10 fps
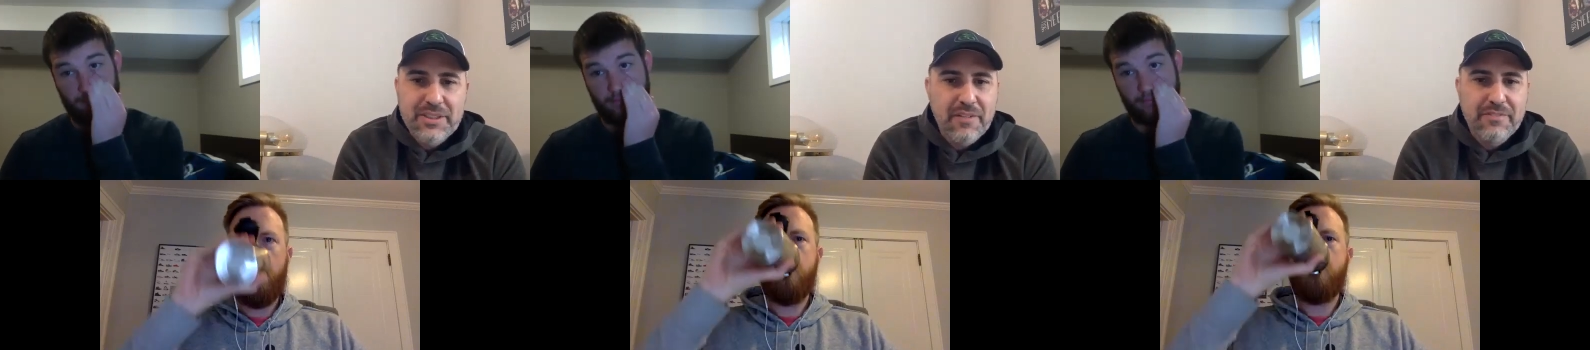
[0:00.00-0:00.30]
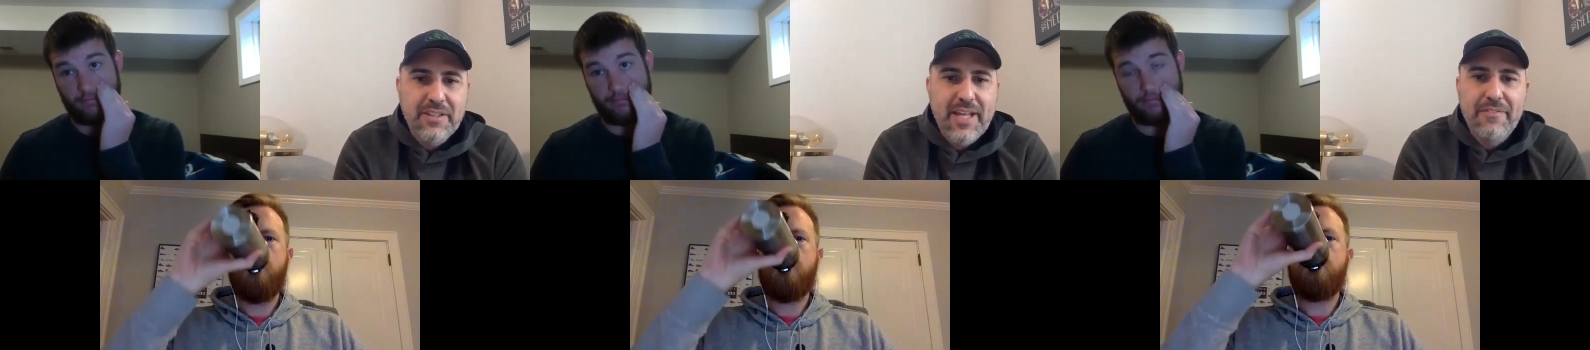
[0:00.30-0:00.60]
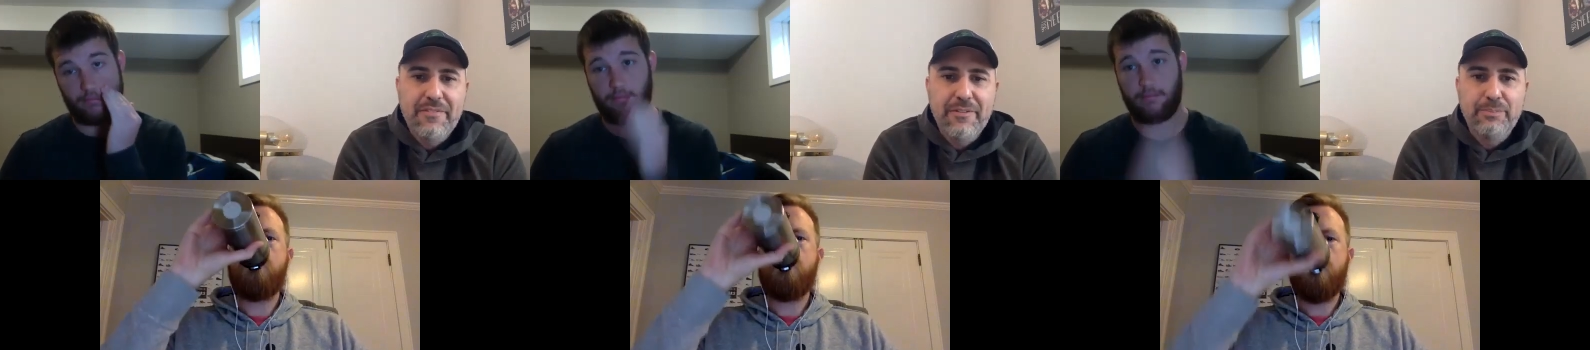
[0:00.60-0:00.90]
Speaker 1: Self did
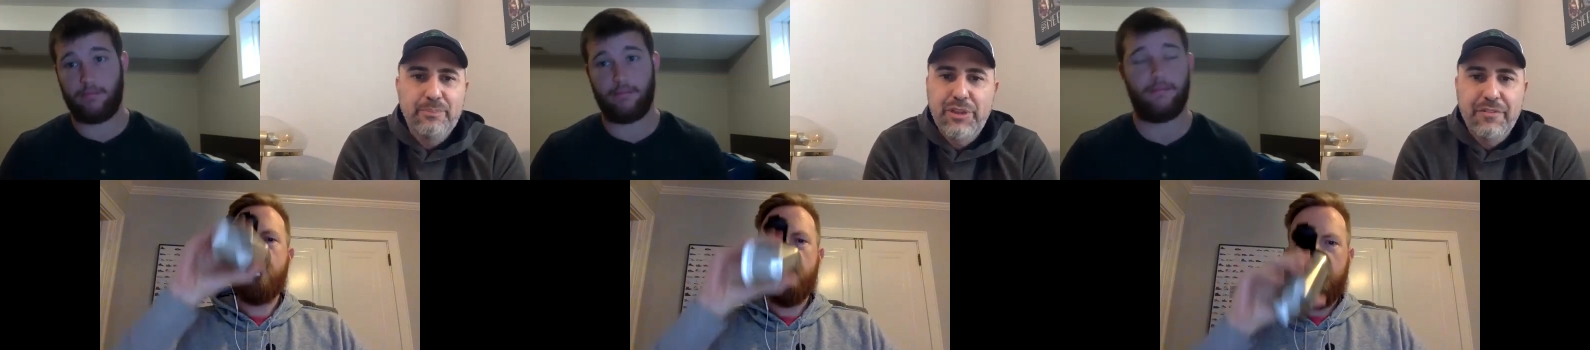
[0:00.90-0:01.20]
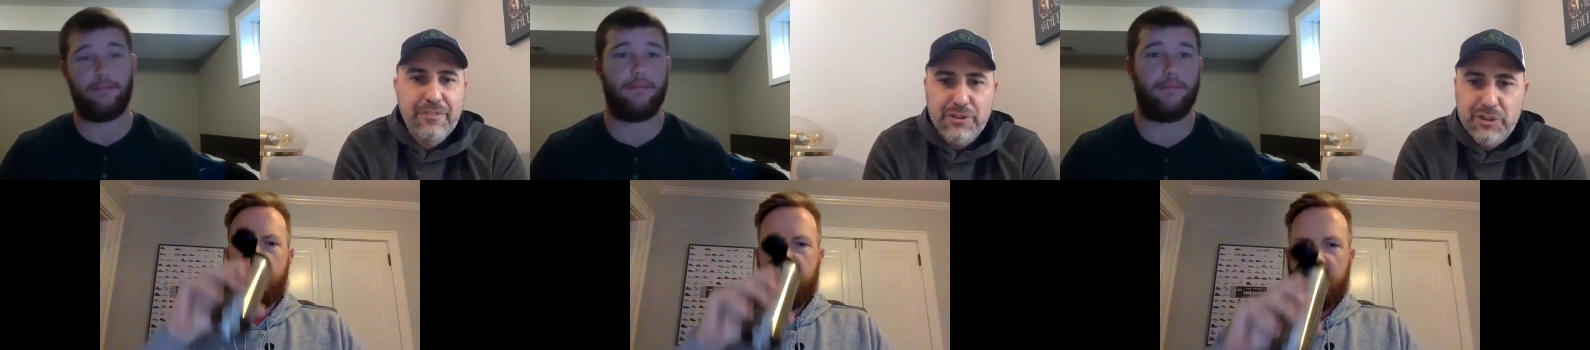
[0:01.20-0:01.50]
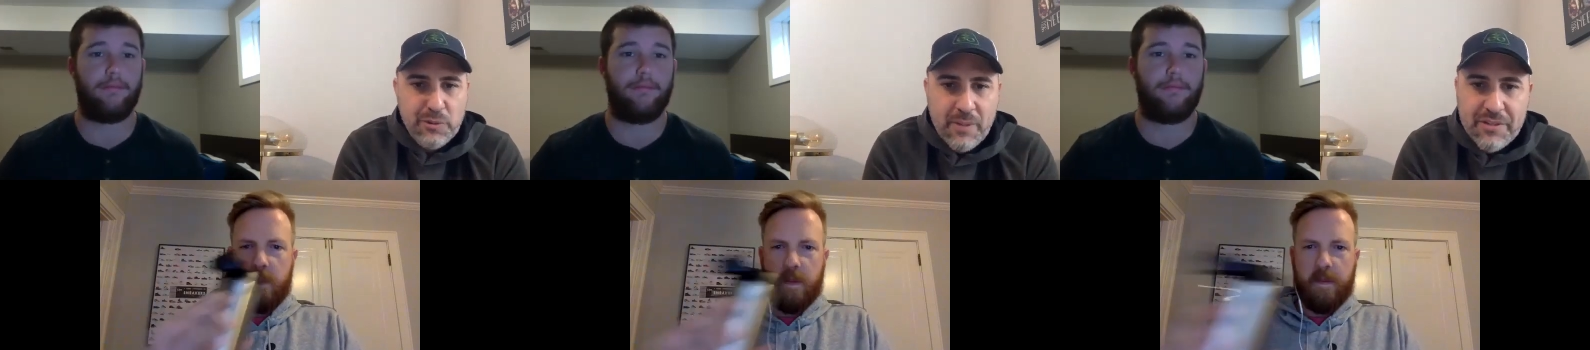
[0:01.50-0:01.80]
that for the
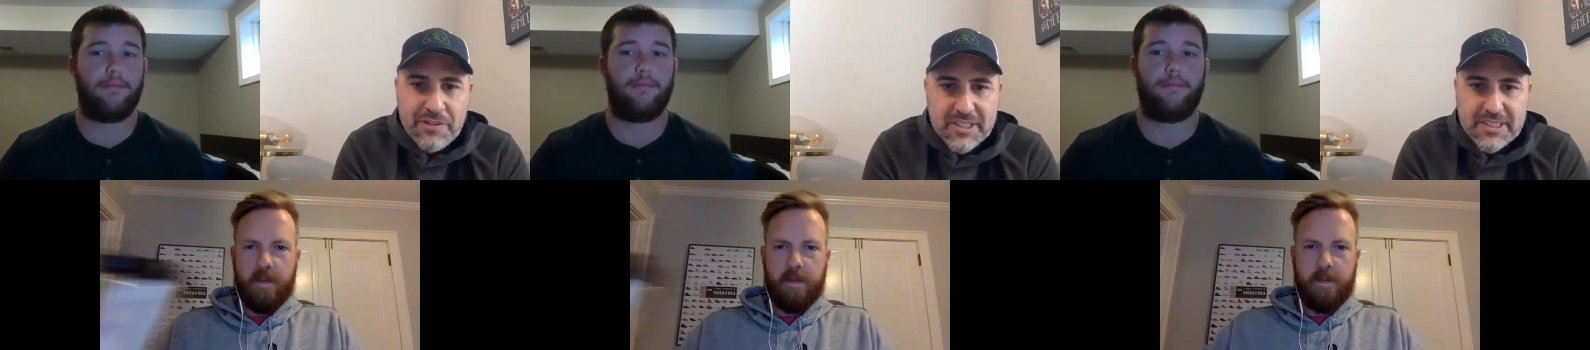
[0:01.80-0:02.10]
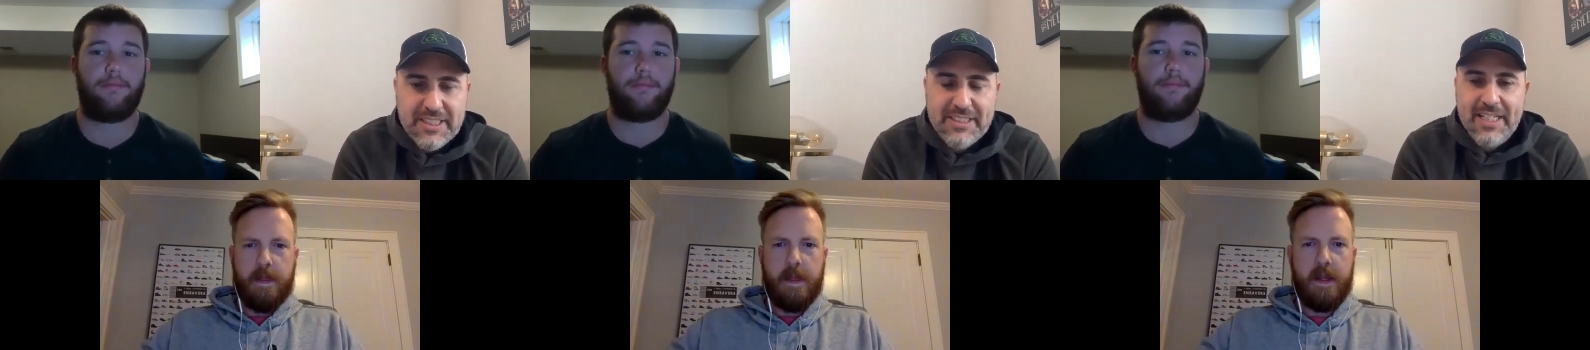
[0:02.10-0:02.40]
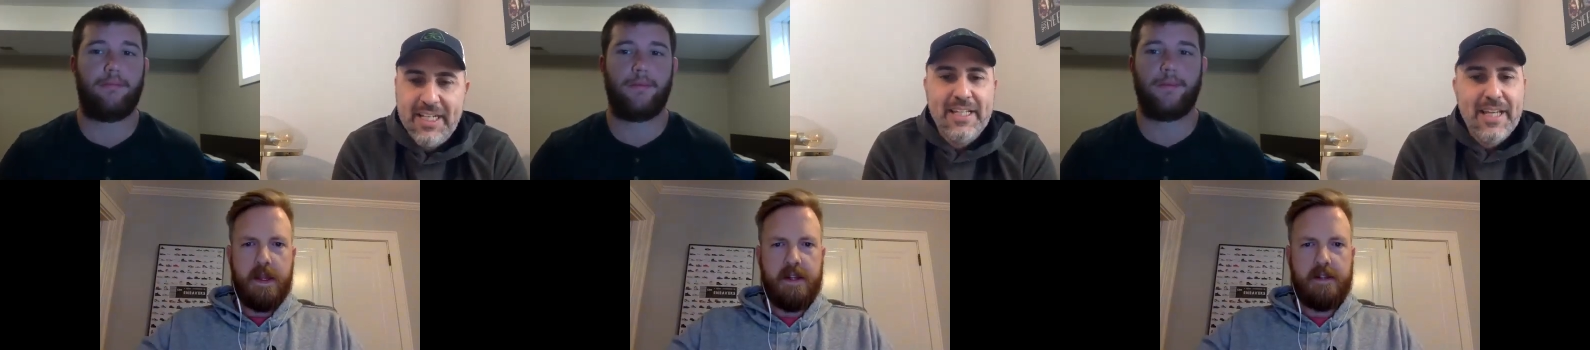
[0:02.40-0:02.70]
first two months of the
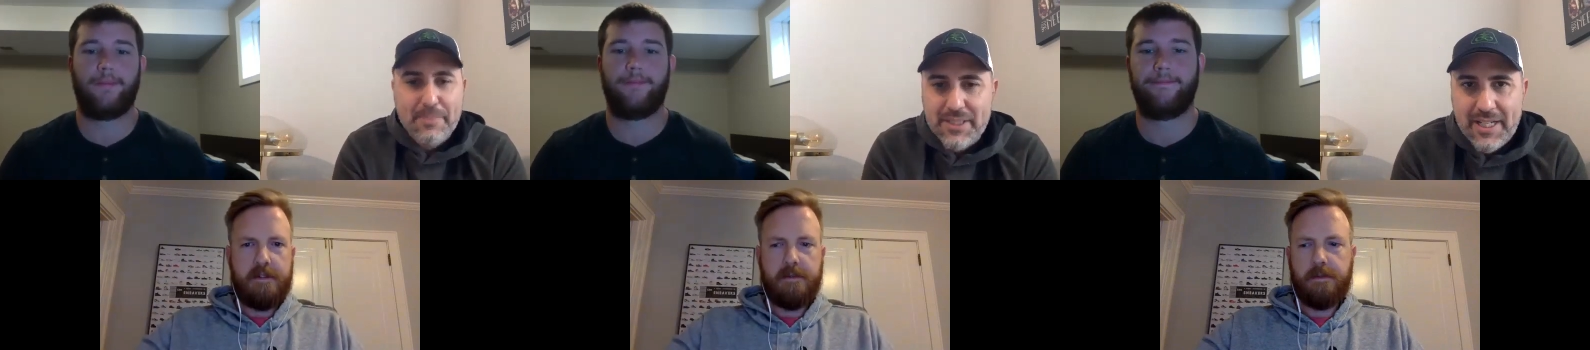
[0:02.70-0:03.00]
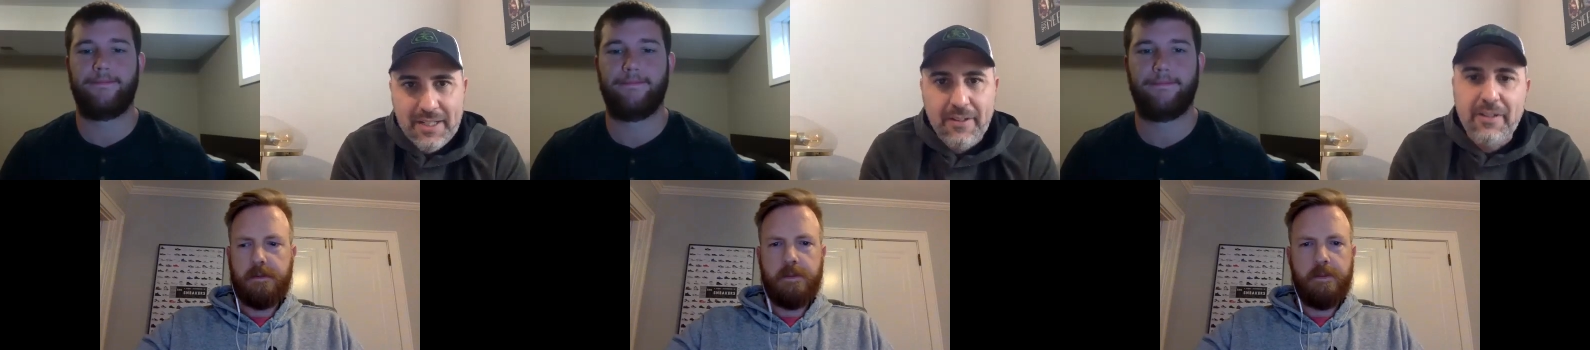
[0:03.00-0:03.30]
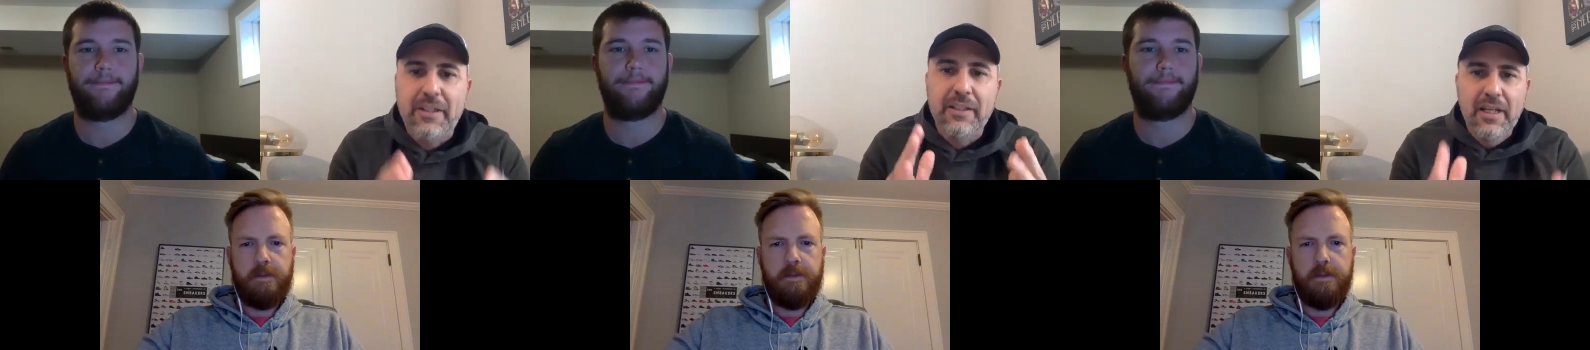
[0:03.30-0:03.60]
season, and he kept saying,
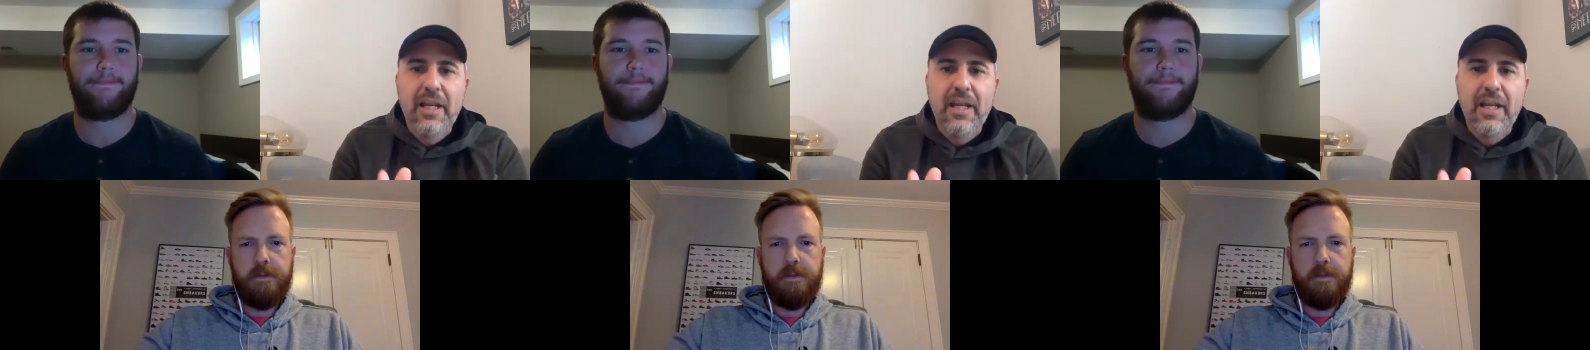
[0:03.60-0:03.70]
"Look,